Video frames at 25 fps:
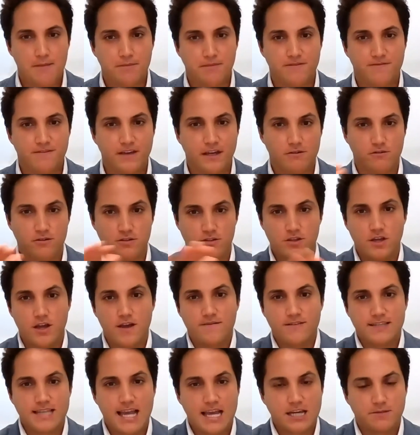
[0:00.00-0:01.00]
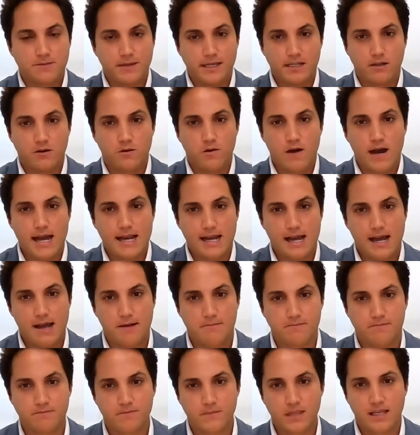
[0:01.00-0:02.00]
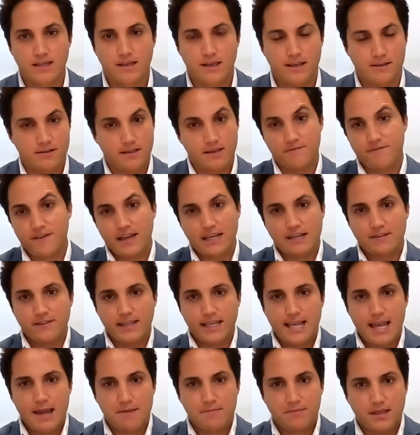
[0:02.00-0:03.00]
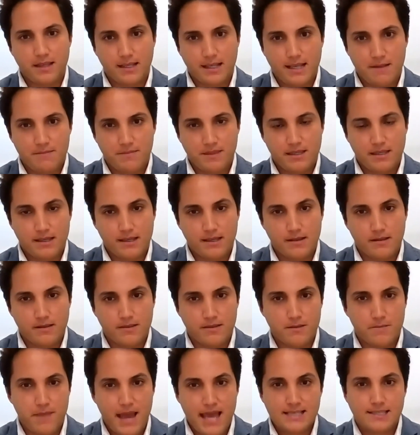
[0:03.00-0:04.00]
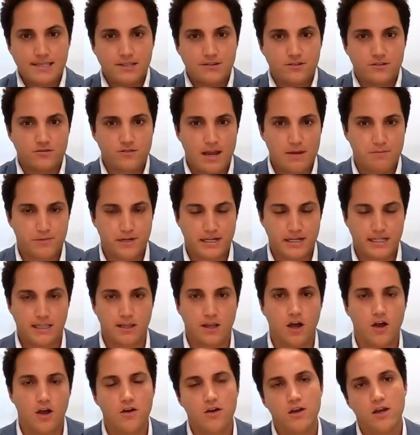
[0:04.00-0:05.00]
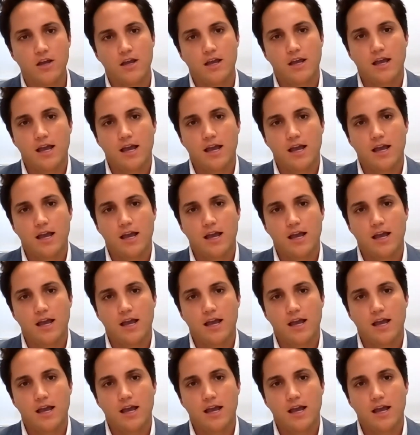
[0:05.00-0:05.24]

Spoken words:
The Federal Reserve has actually been quite, has effectively kept the base interest rate pretty low.